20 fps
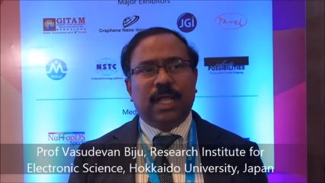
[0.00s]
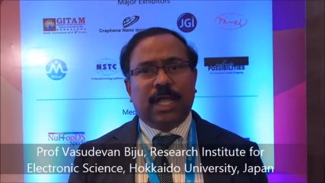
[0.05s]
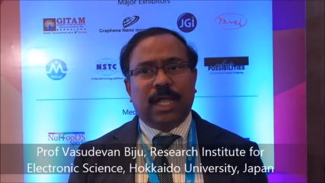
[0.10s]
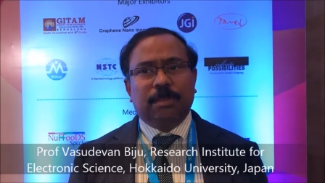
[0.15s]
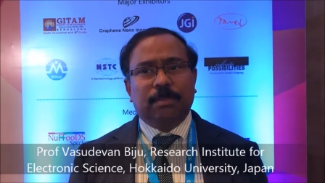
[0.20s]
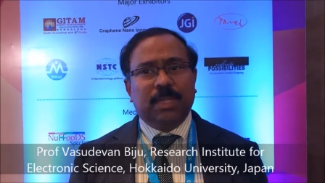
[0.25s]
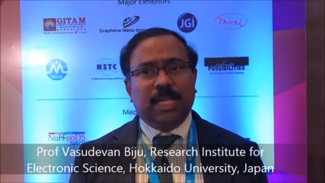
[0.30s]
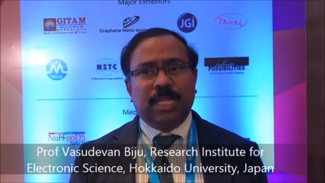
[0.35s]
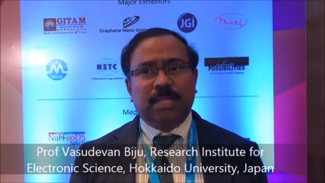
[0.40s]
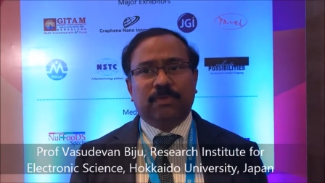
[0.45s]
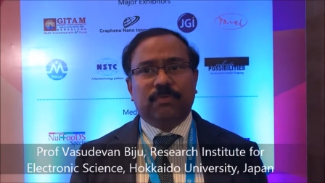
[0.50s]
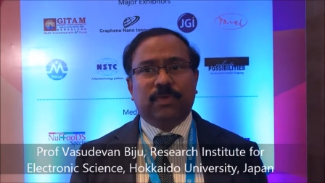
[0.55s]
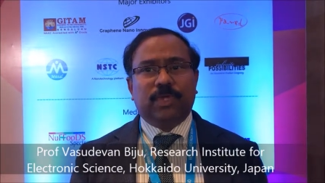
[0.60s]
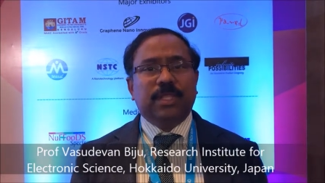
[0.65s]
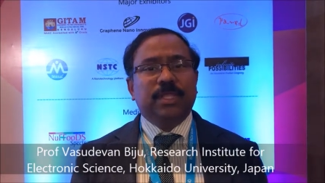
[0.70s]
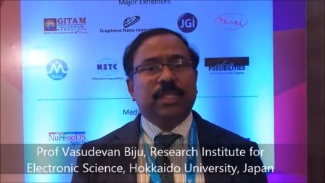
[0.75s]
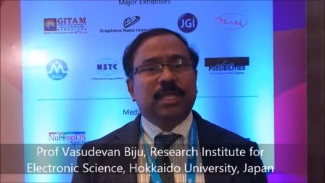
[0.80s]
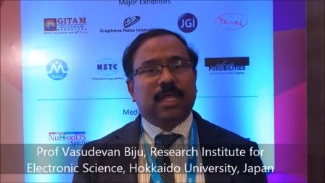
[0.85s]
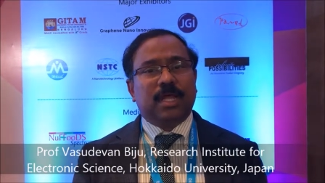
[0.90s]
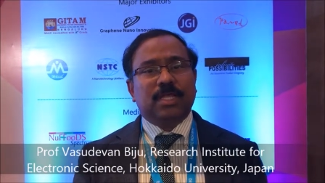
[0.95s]
I believe
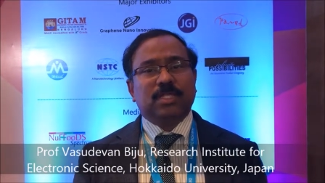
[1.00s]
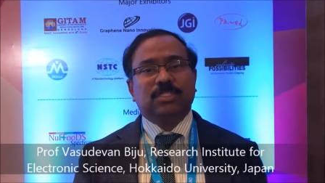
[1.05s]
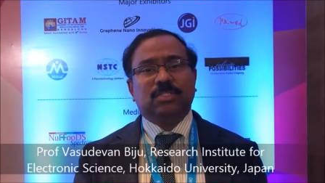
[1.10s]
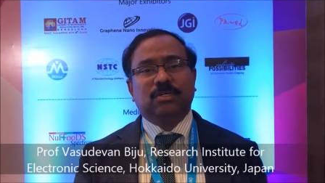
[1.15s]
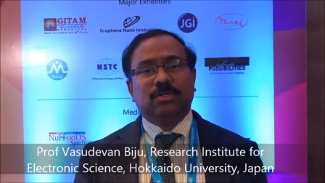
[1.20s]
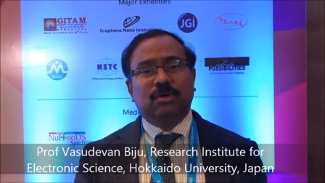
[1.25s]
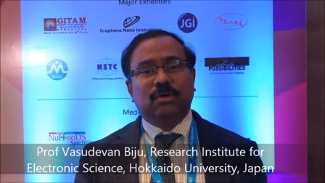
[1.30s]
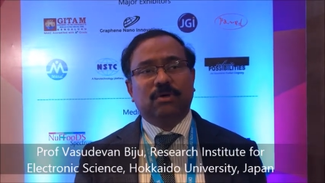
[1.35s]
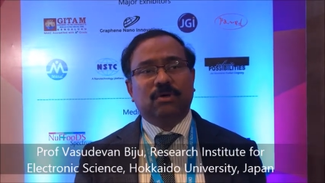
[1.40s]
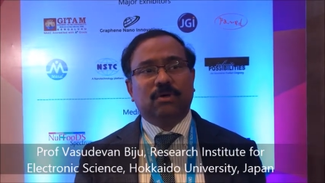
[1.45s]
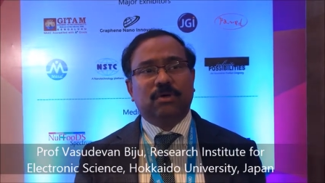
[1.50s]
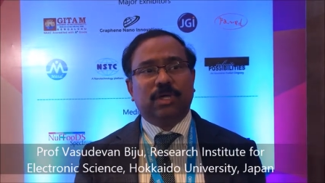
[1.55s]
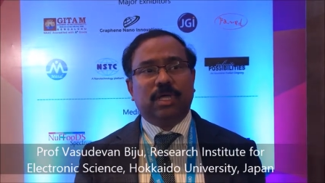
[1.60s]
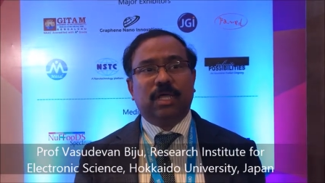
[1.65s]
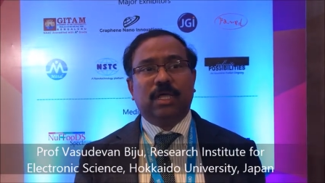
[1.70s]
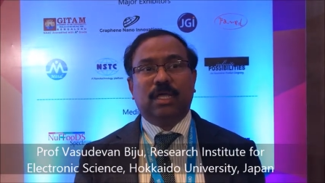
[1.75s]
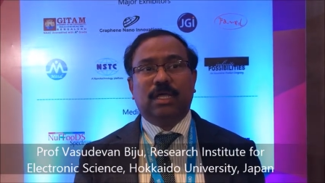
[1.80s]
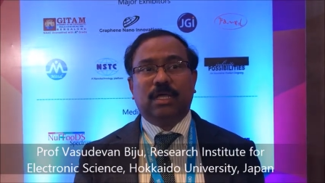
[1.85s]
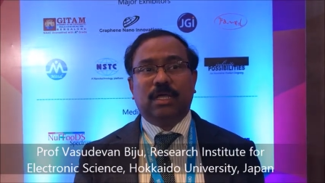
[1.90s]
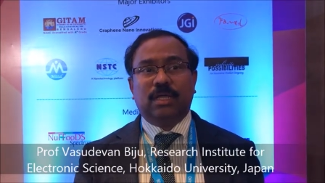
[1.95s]
India has to go
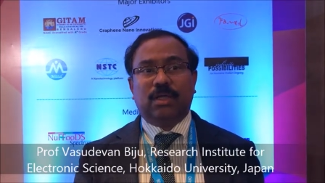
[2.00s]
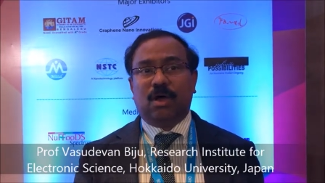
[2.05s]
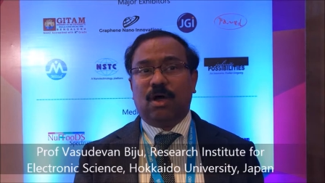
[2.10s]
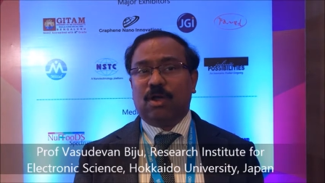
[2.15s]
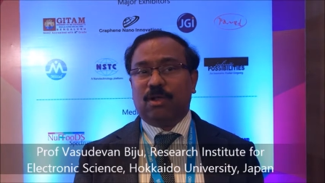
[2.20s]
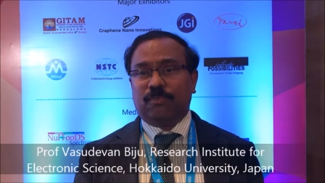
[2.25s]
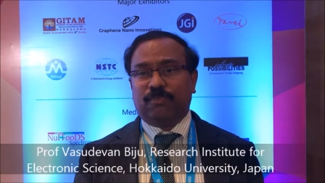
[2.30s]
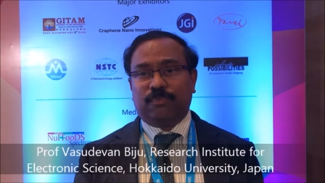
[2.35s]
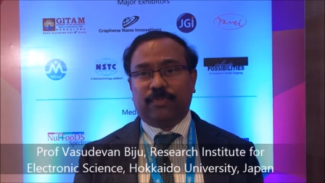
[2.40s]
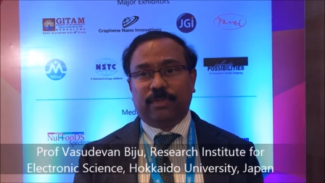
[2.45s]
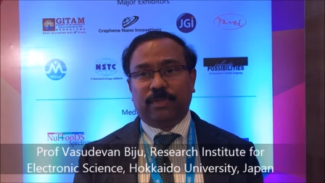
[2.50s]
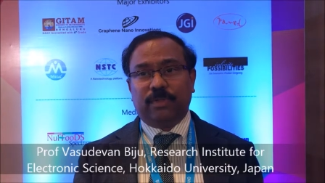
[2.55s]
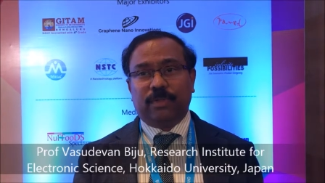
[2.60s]
a, a, lot of,